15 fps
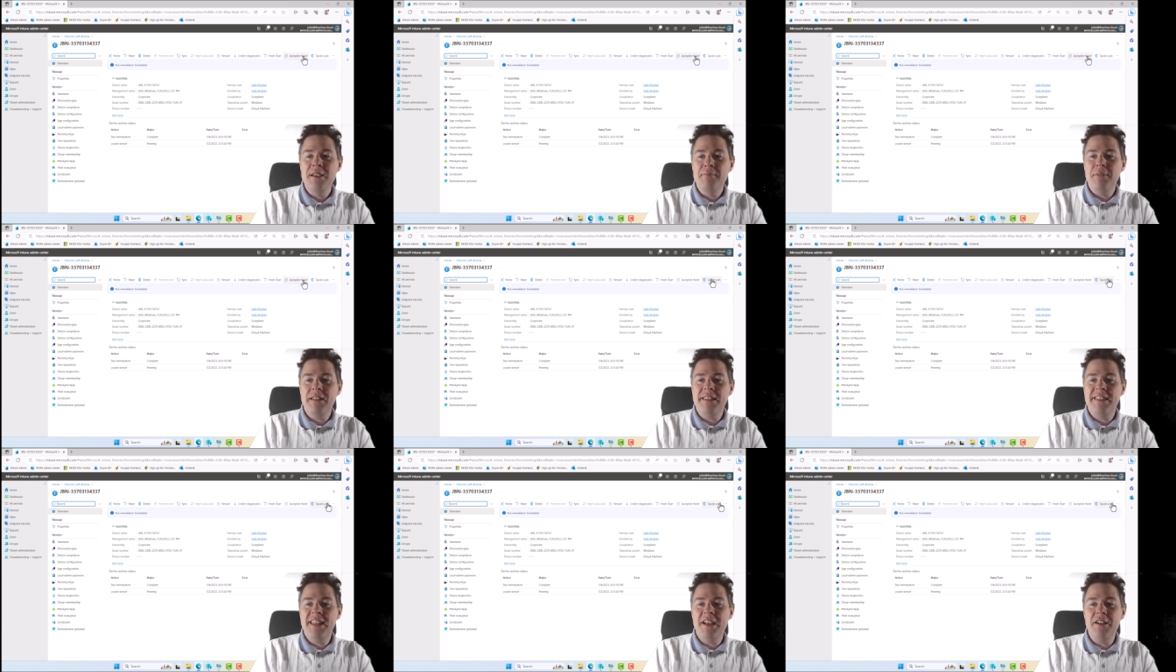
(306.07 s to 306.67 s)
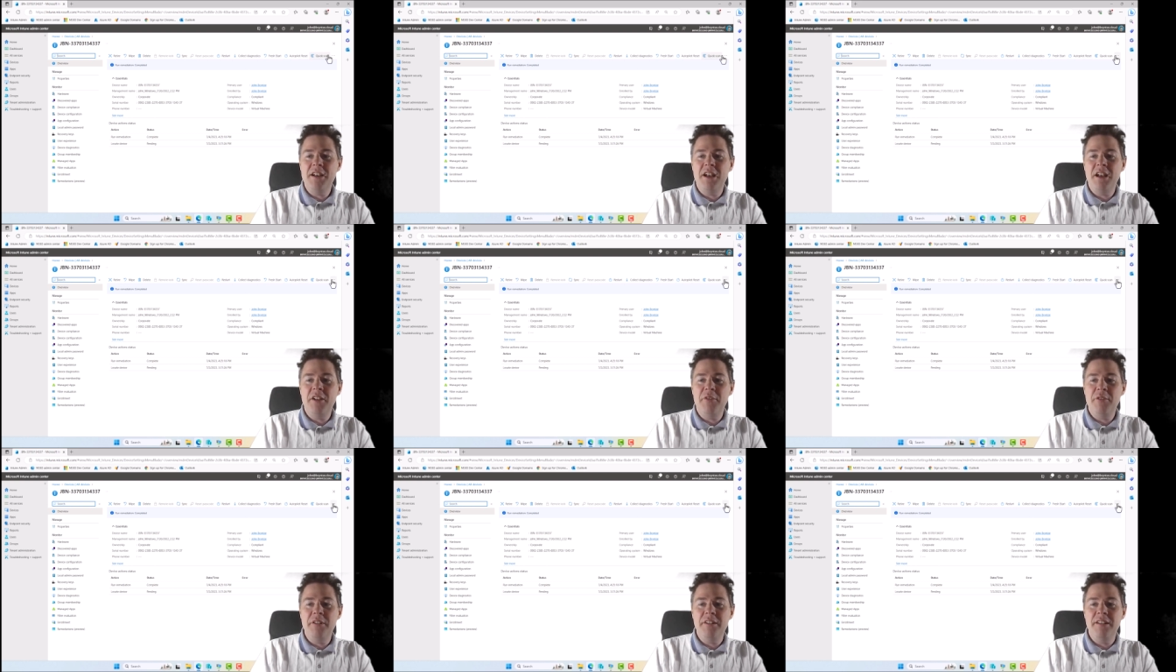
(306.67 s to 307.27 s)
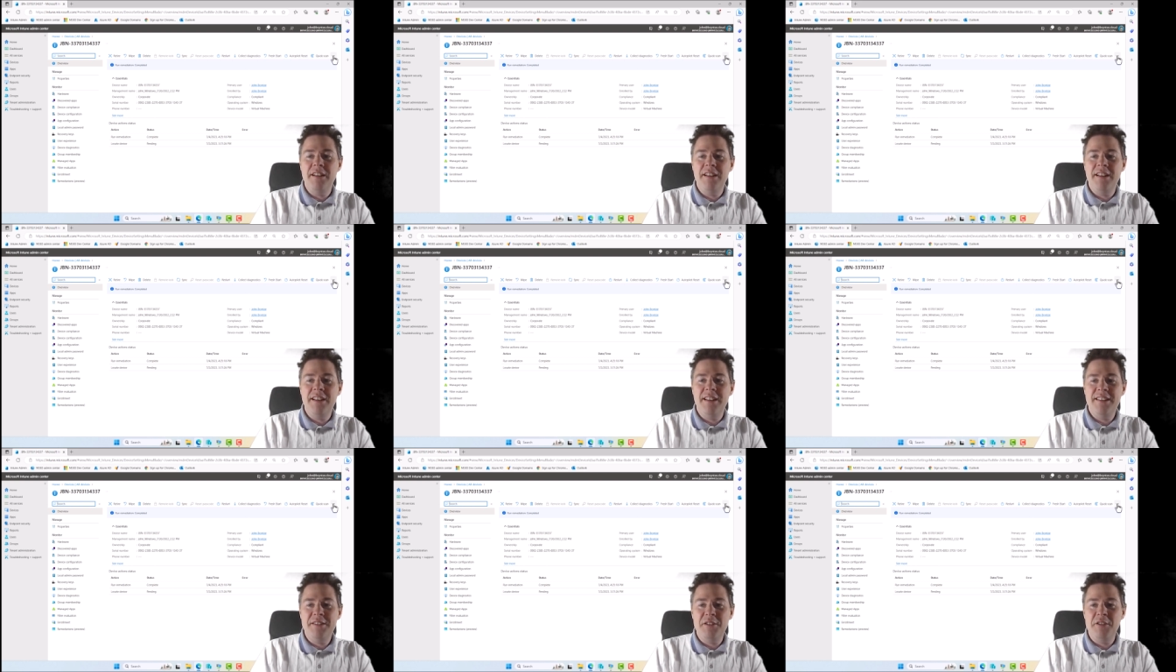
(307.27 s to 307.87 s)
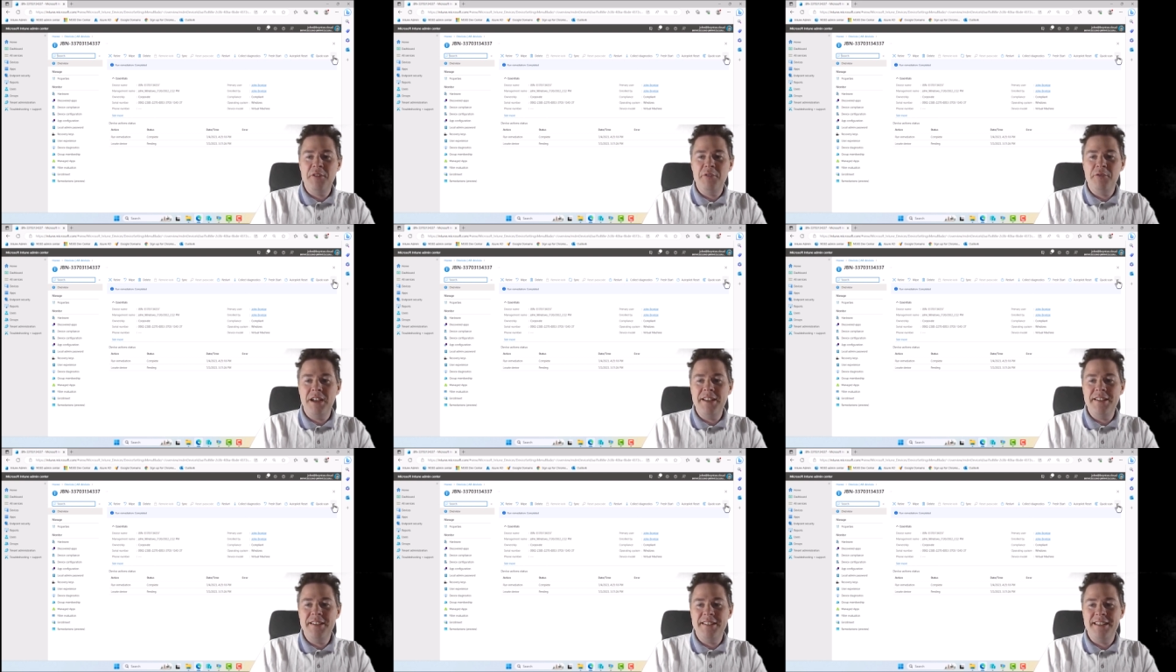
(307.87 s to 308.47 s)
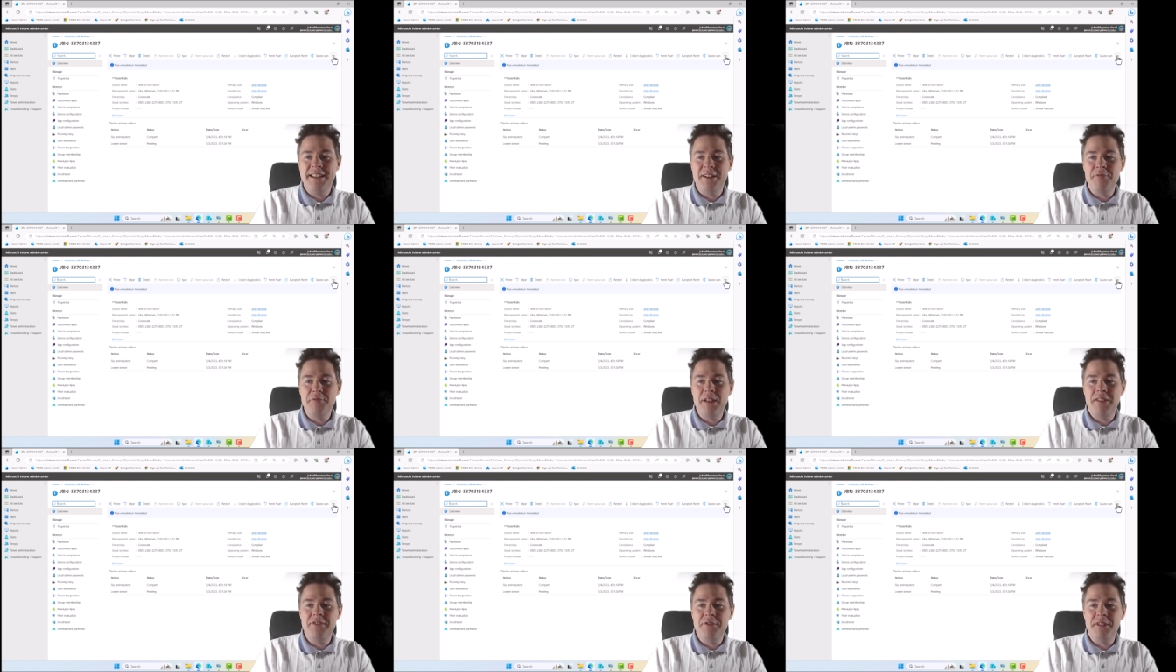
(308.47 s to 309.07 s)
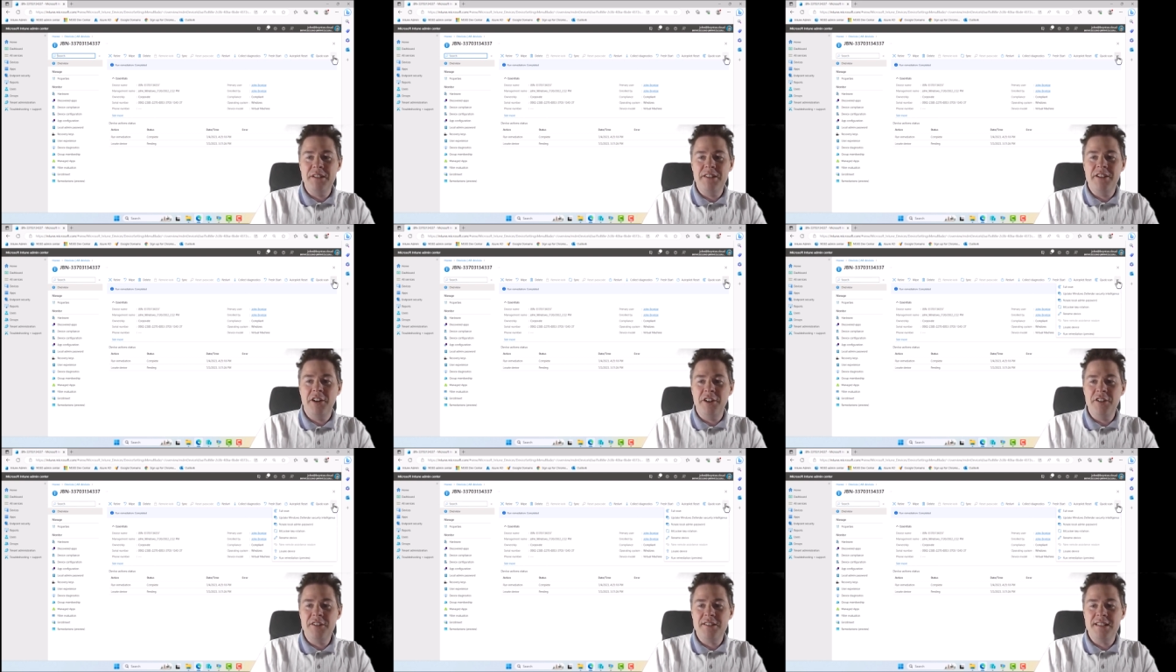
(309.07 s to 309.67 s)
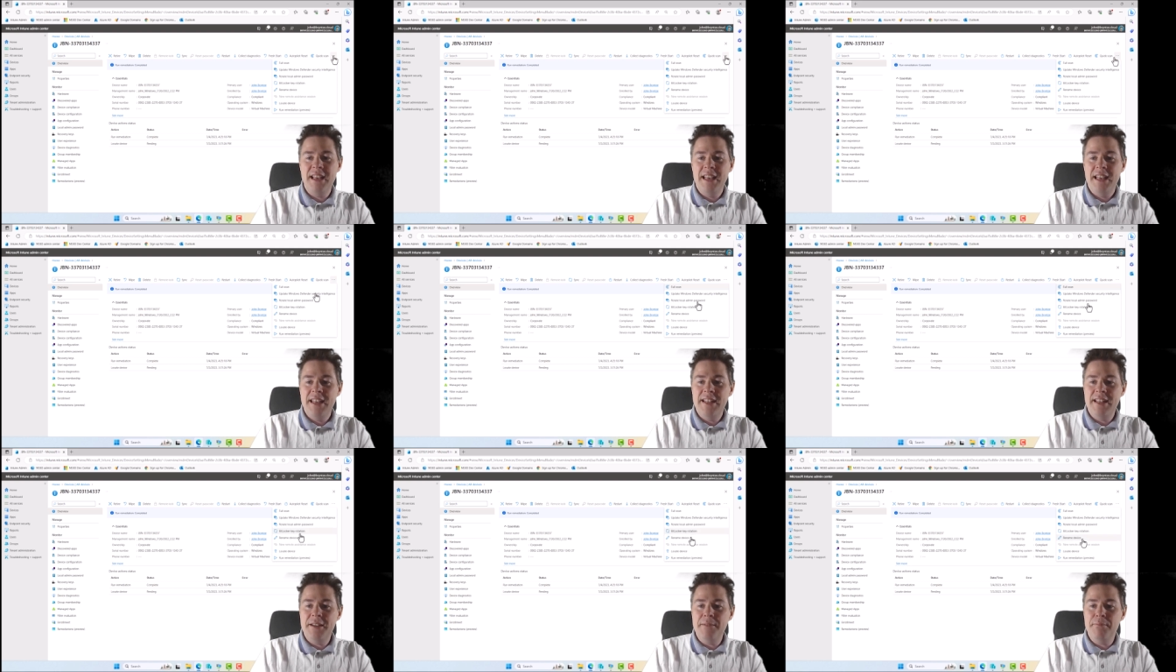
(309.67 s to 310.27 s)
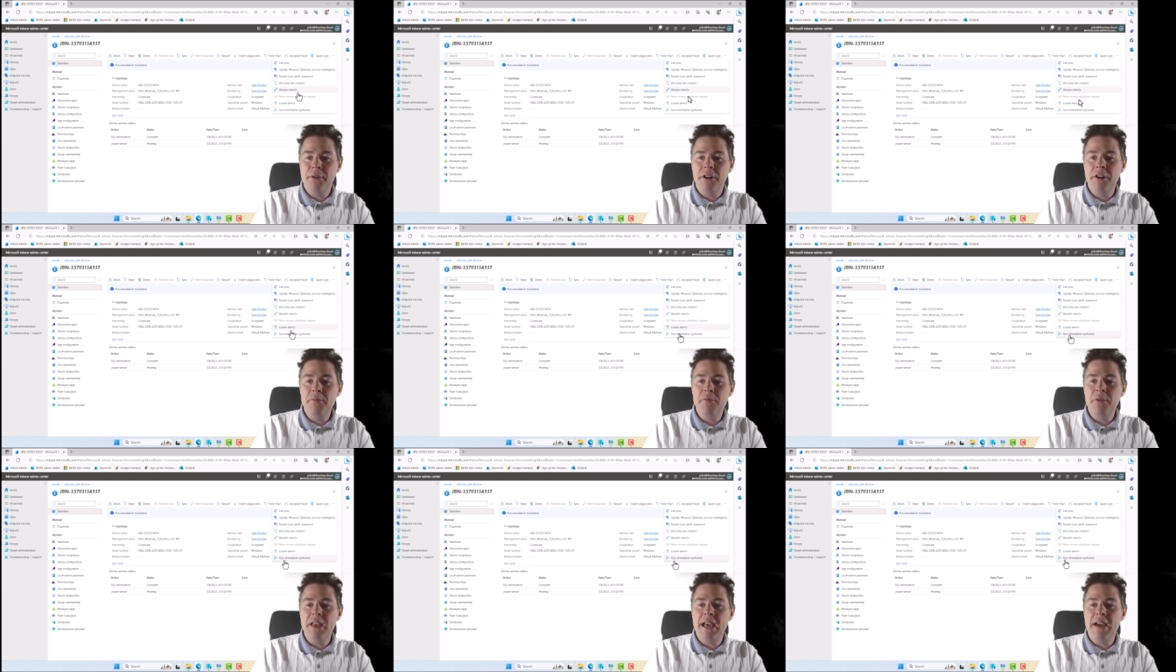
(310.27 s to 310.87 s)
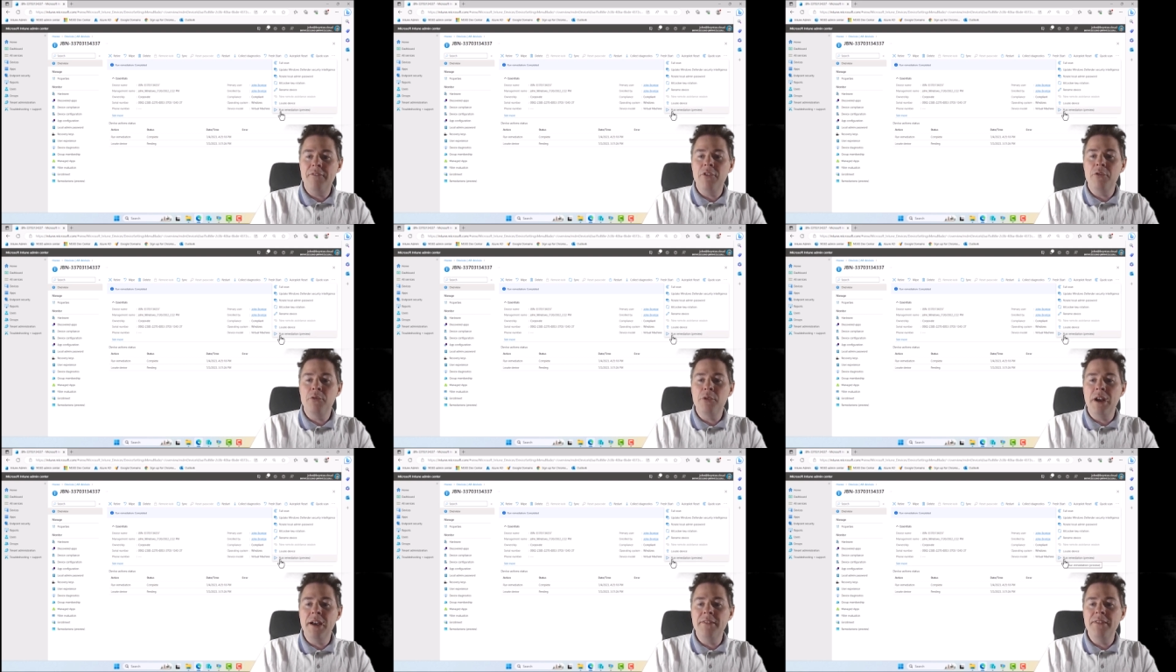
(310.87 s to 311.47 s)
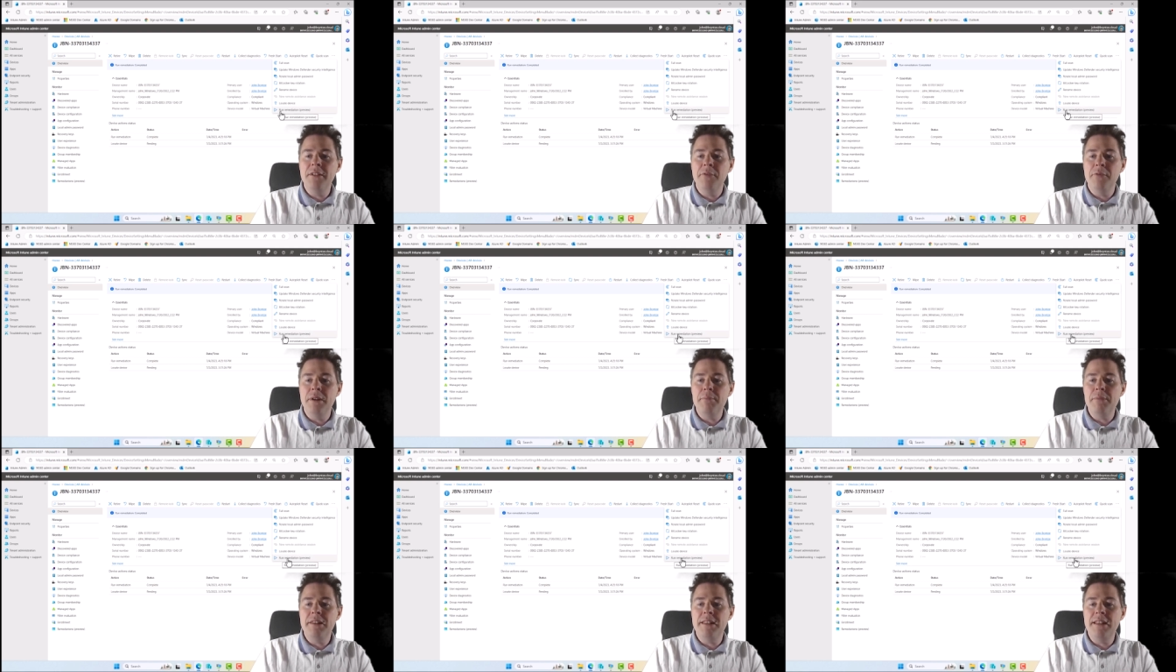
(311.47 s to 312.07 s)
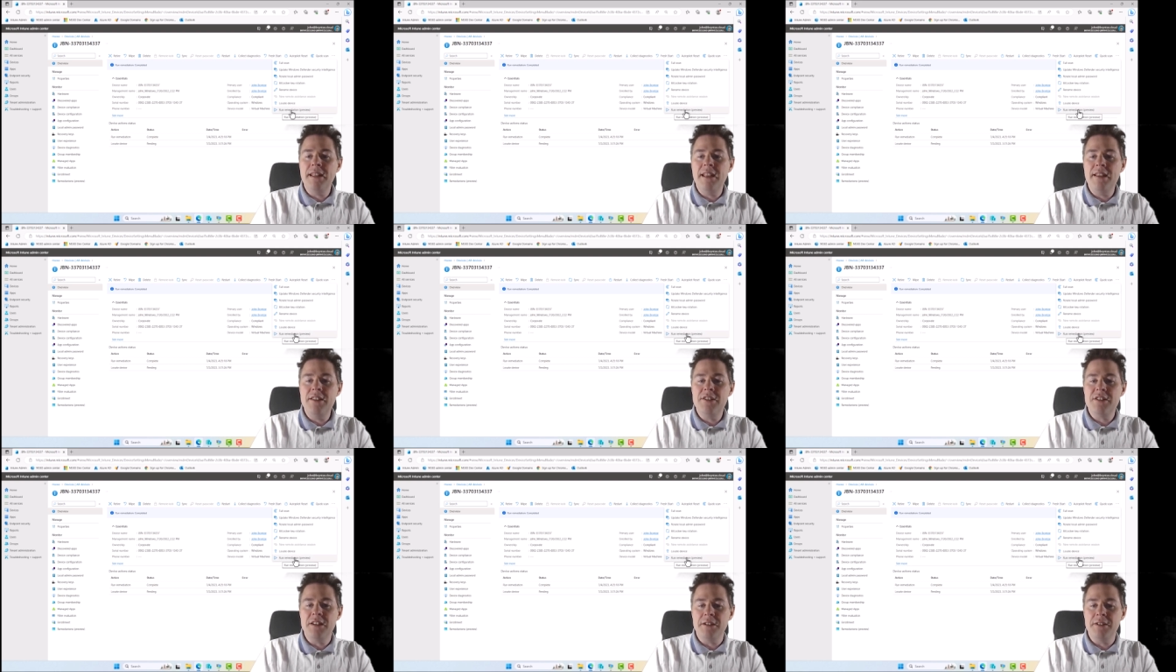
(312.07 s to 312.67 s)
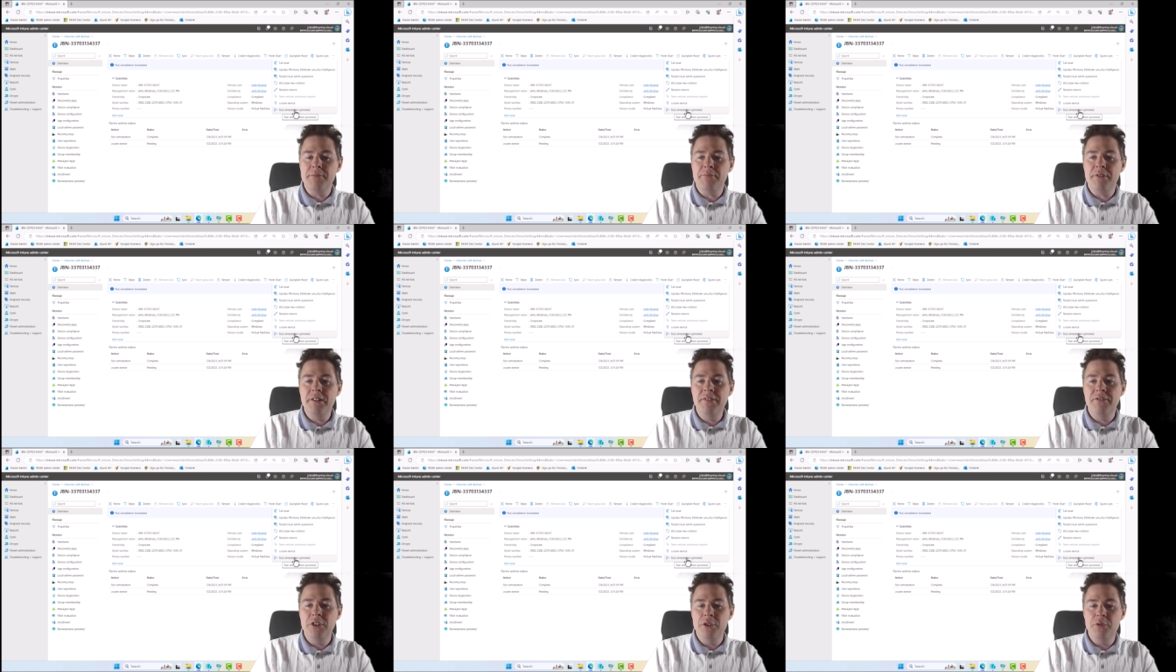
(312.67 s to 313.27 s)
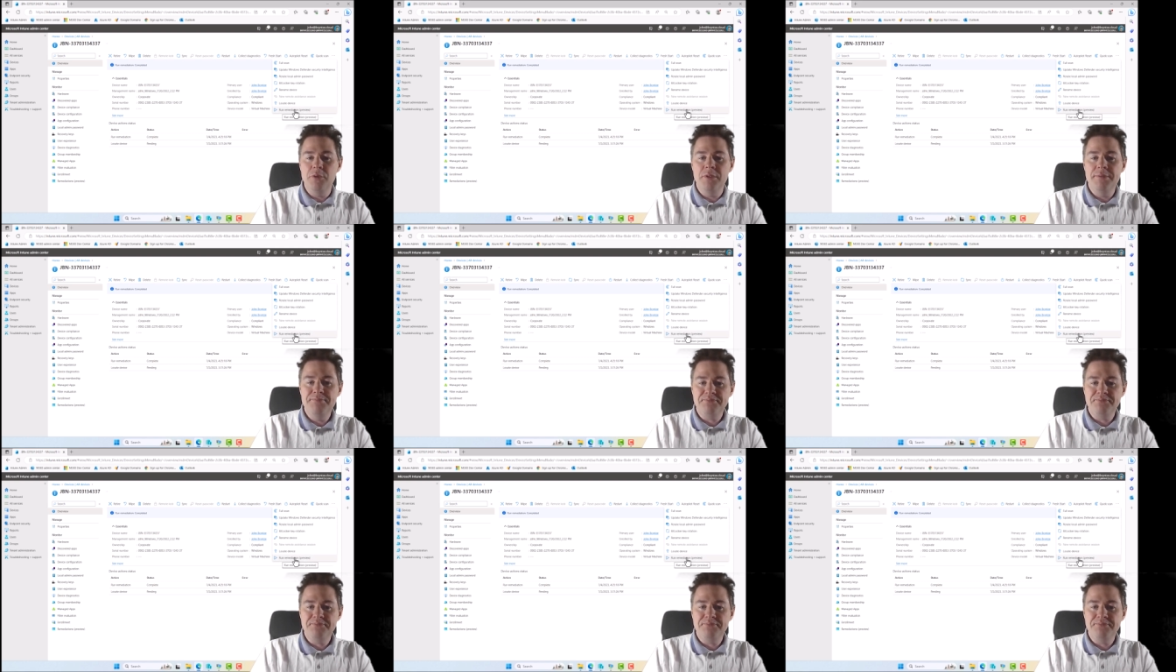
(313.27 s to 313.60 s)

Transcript: But at uh, the right here, we have three dots. And at the bottom, we have run remediation preview.